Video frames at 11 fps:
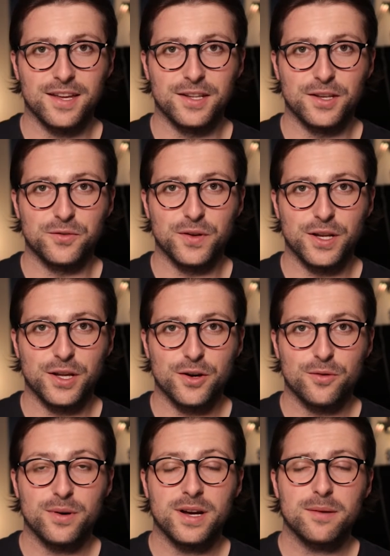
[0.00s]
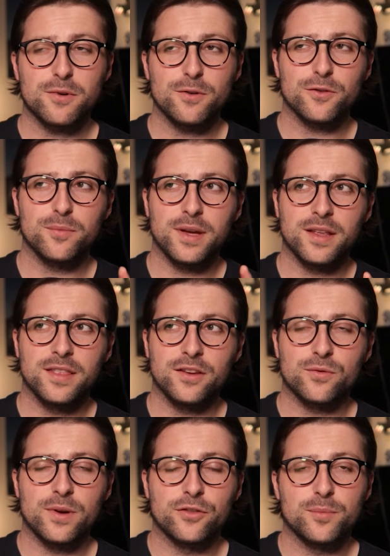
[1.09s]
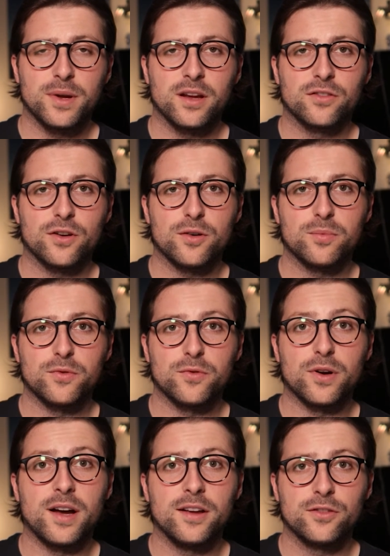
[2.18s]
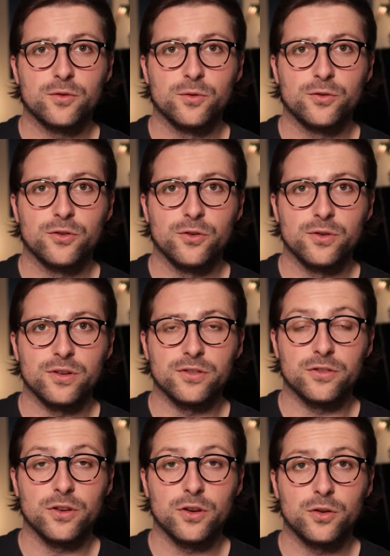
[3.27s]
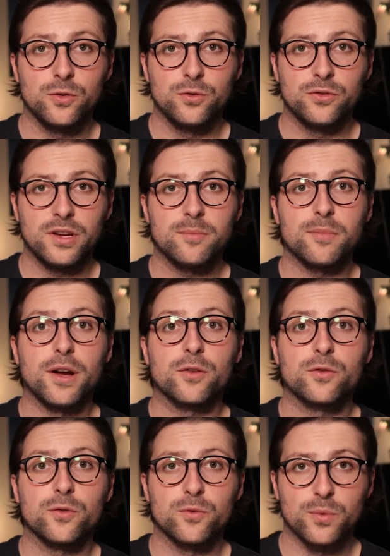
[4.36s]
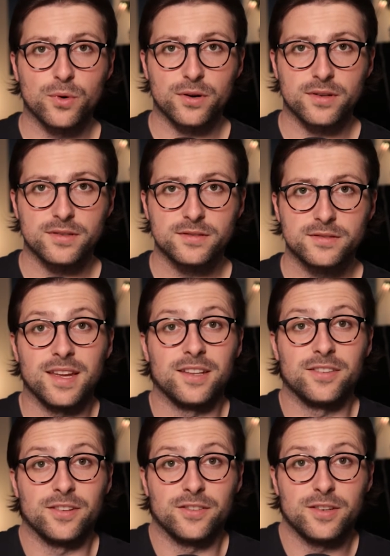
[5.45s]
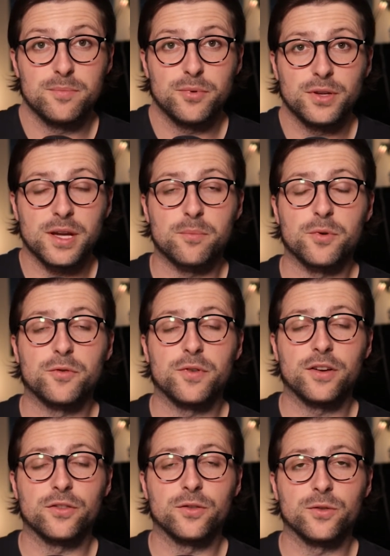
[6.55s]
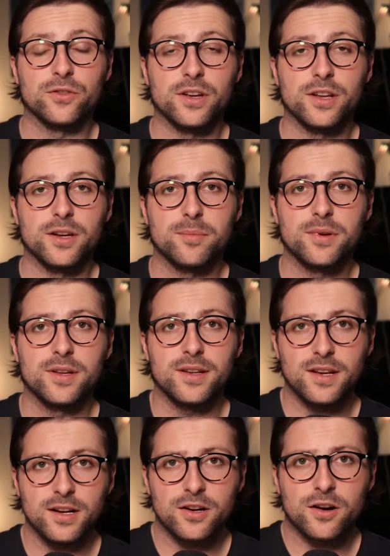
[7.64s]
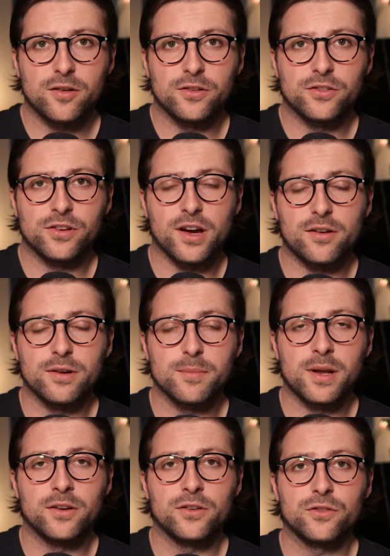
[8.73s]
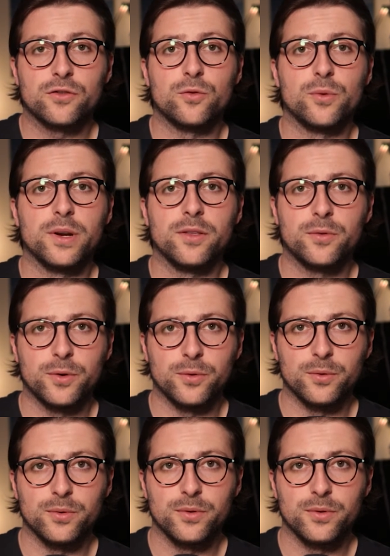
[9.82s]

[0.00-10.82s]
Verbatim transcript: In this video, I'm going to make this resume example for high school students using Microsoft Word. It's a simple yet professional setup that encourages hiring managers to read through.